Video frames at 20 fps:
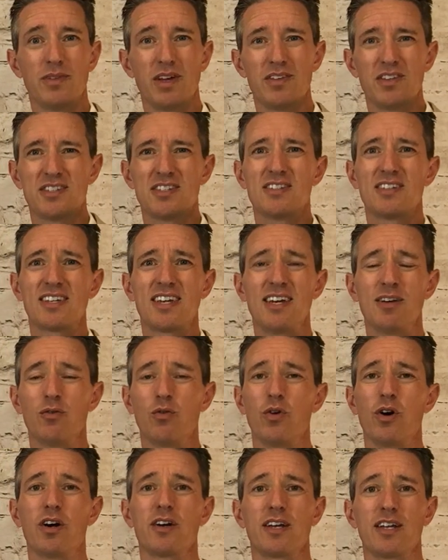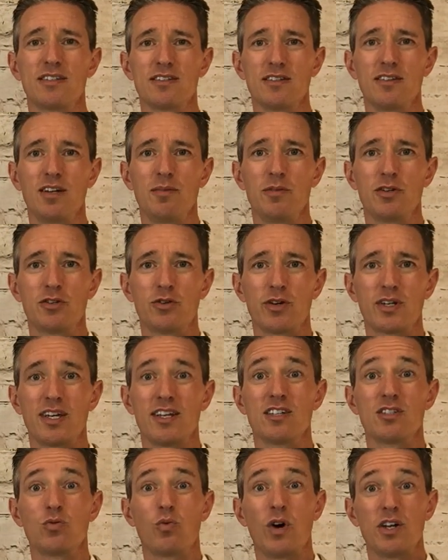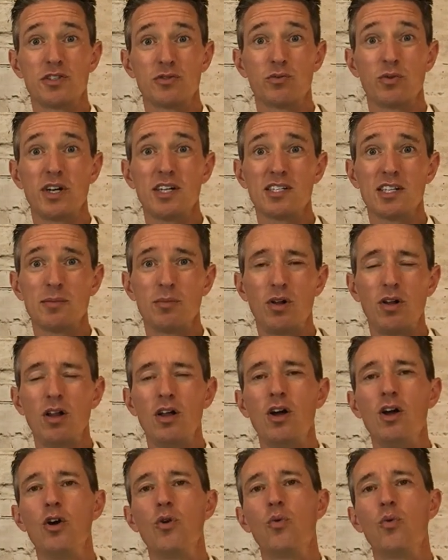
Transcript: Now, this is again where it gets a little bit tricky because what's reasonable?